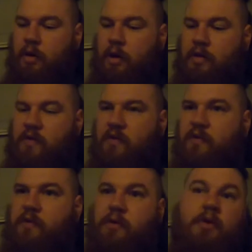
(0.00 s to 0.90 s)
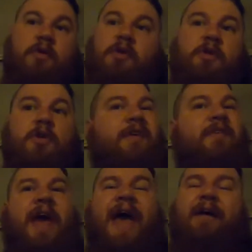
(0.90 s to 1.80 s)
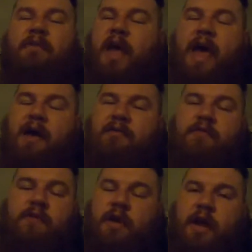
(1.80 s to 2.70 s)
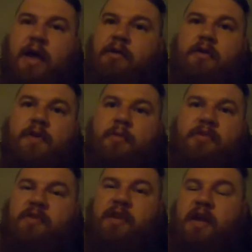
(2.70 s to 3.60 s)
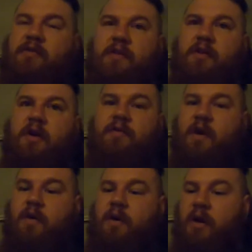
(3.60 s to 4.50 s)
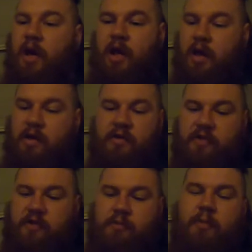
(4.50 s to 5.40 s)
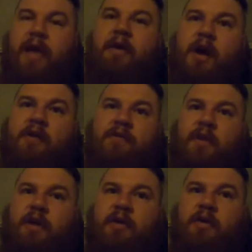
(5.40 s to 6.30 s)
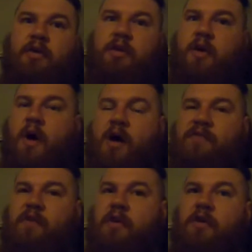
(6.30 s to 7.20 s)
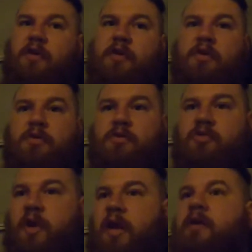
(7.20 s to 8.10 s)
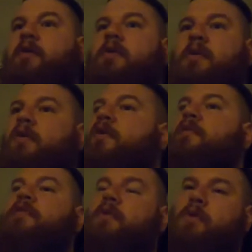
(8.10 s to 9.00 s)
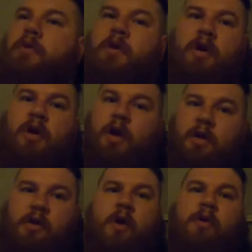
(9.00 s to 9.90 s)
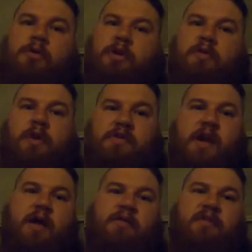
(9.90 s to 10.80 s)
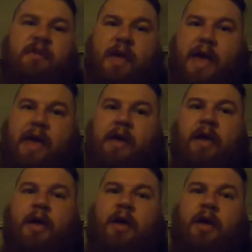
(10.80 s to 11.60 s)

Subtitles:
and or you don't even have to have an idol or representation of Odin. Just make an offering, offer drink or food to Odin and reach out and just say, hey,